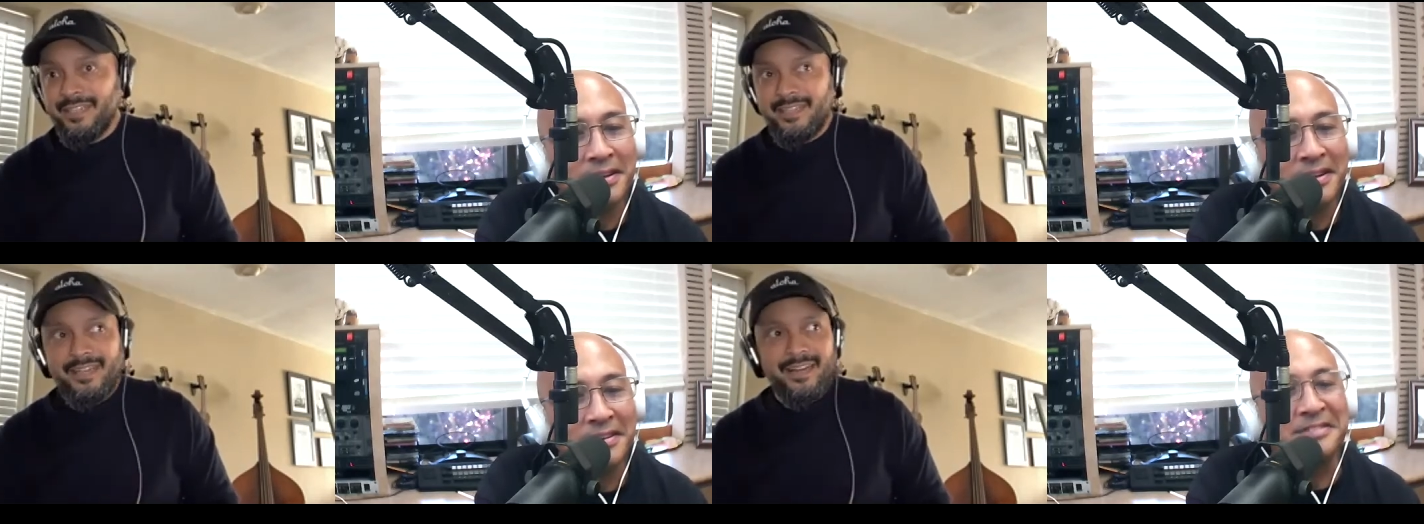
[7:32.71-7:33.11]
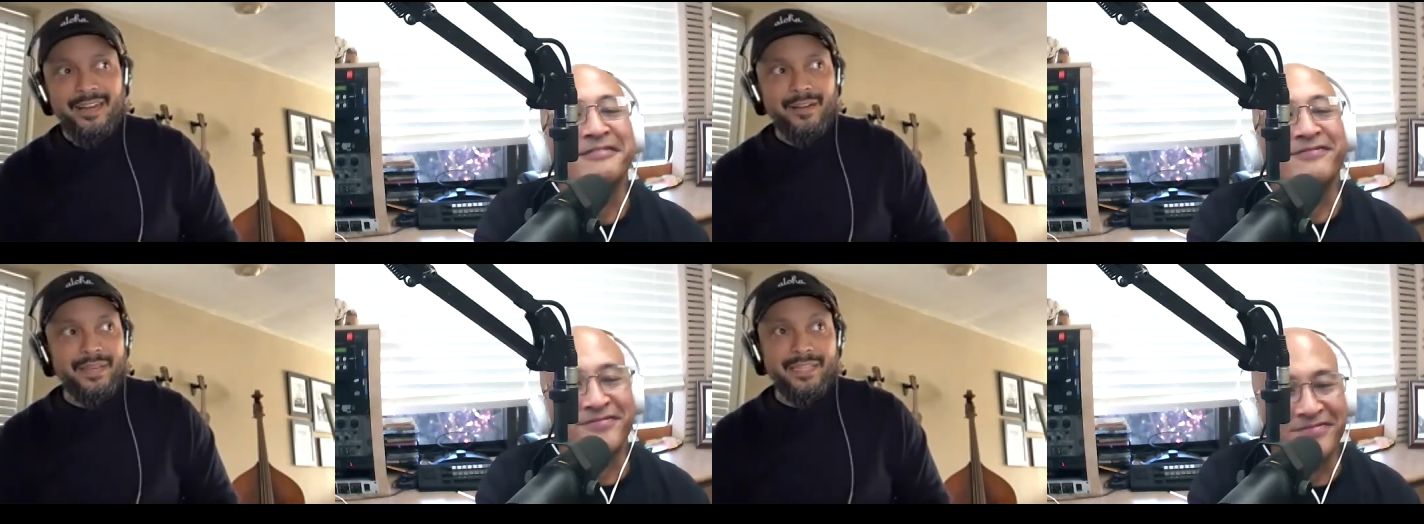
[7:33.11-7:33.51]
Speaker 1: Um,
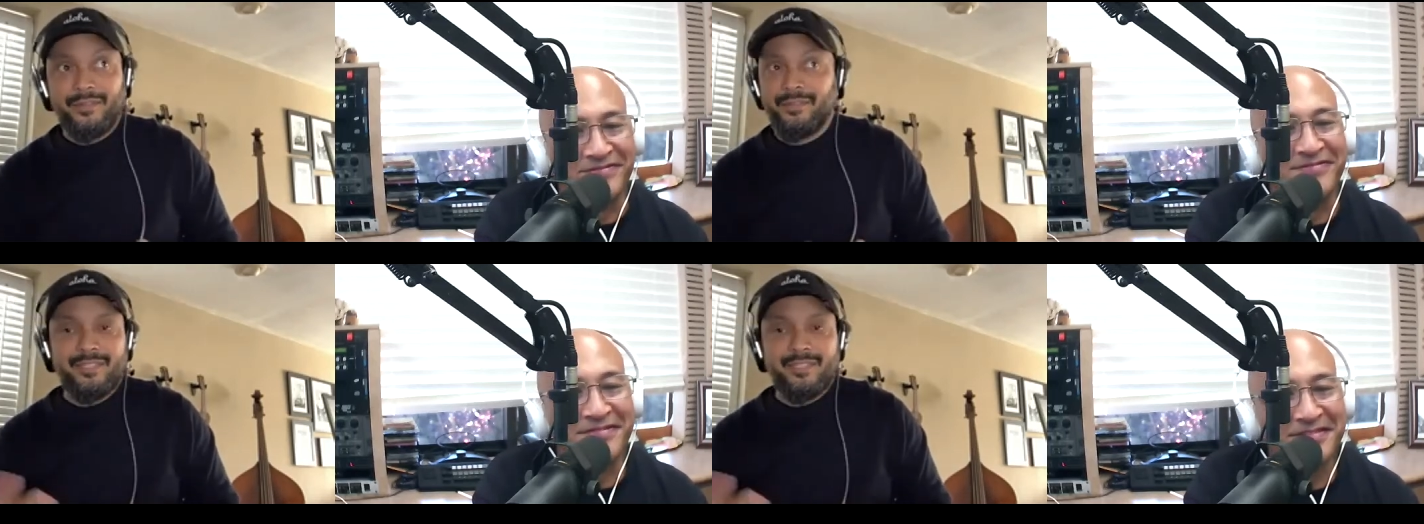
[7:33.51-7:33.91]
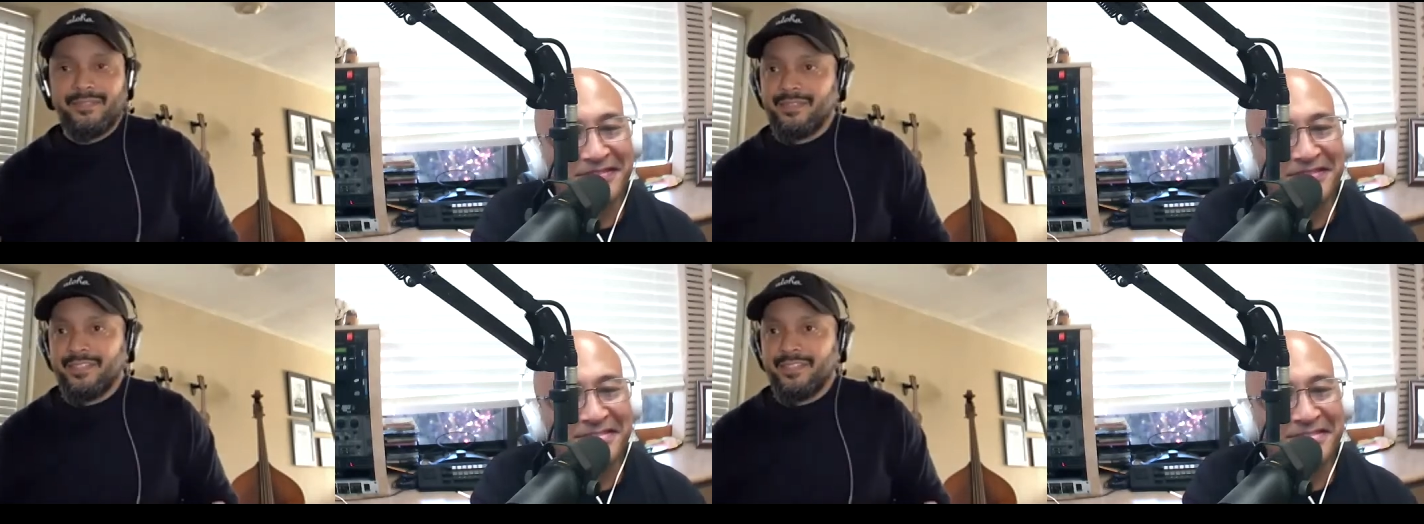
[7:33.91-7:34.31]
mm-hmm. and it was,
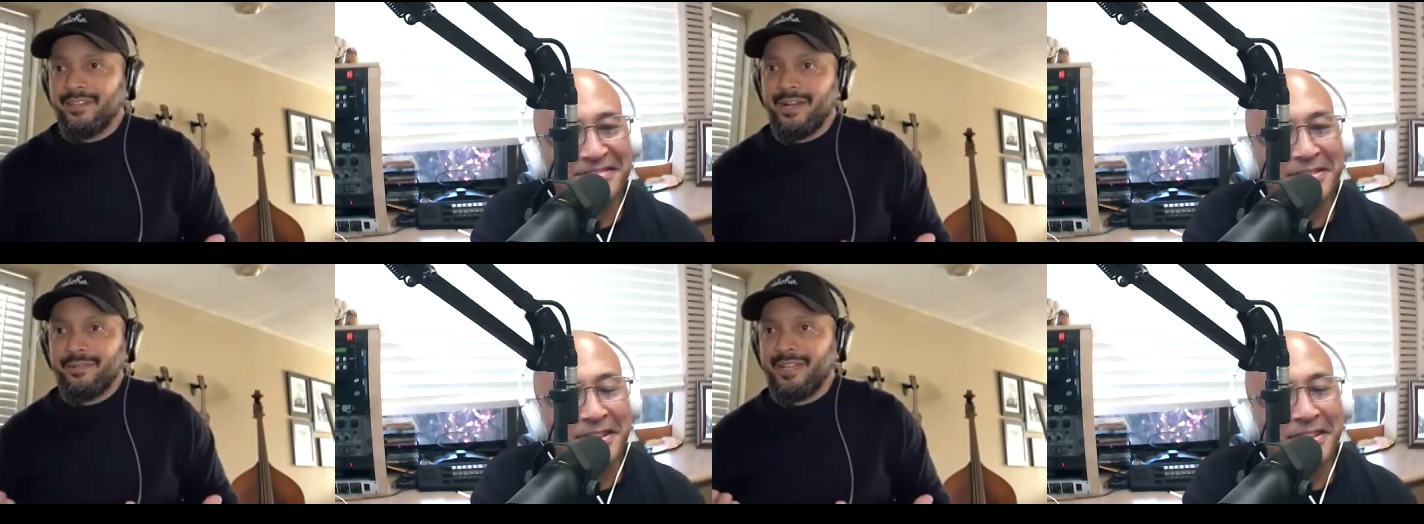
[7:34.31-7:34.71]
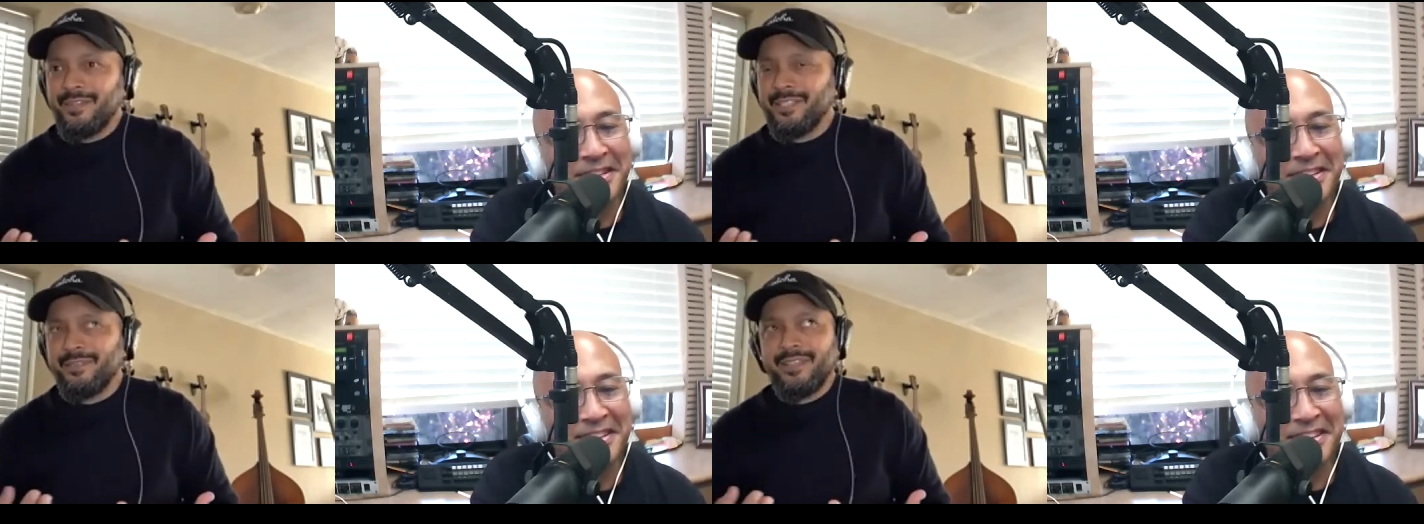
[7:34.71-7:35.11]
you know, I would
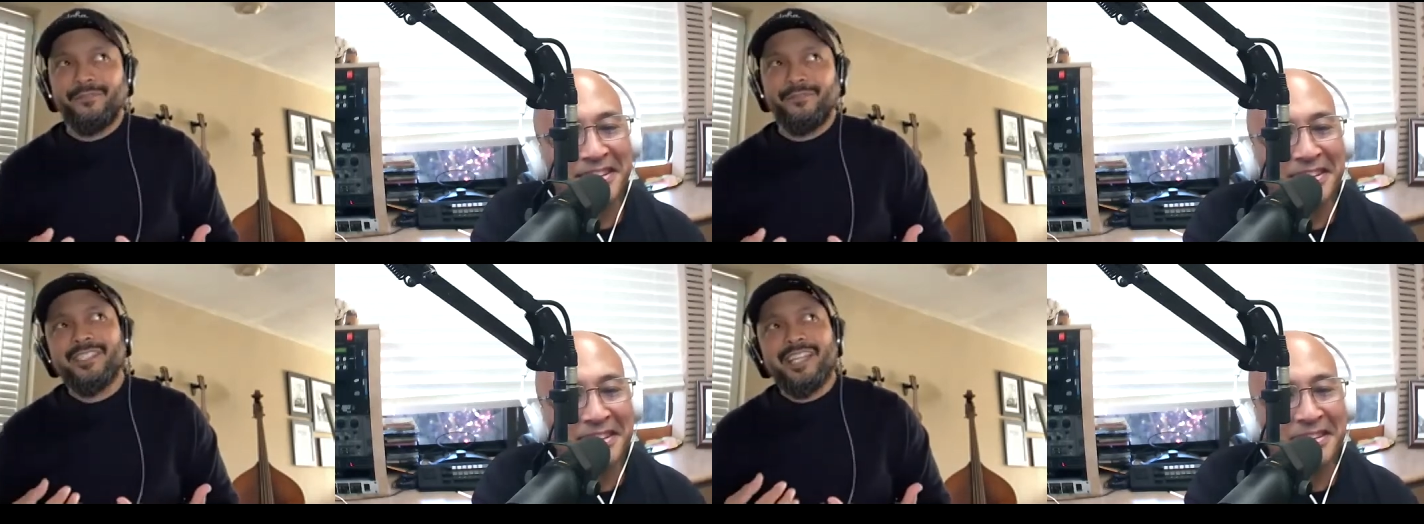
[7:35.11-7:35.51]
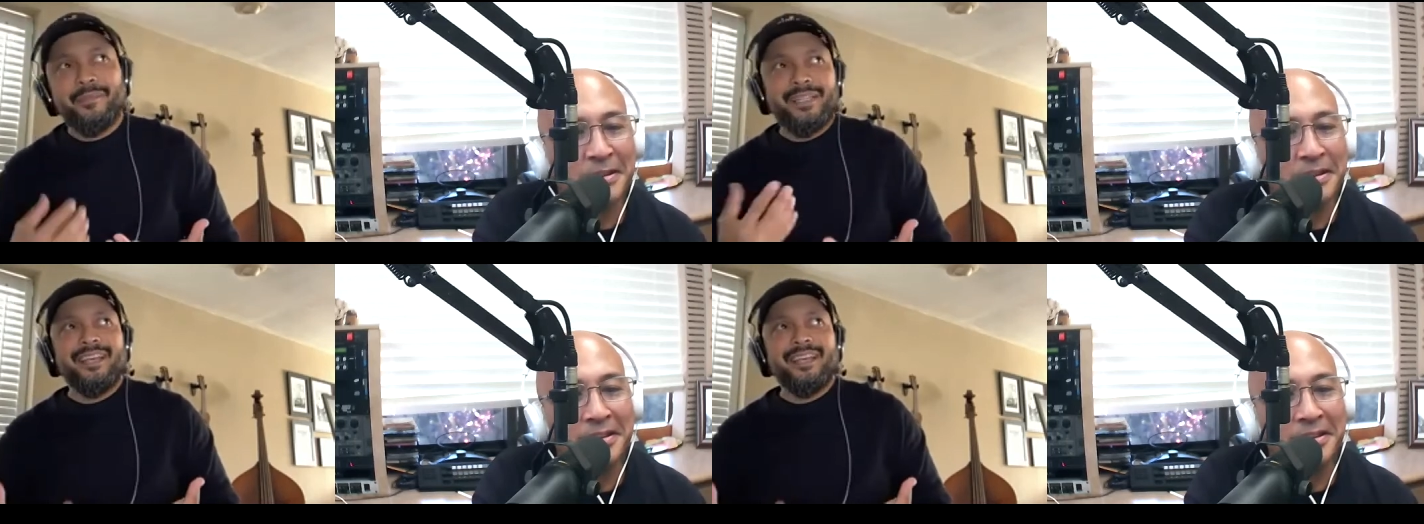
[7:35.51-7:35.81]
always the first time I, I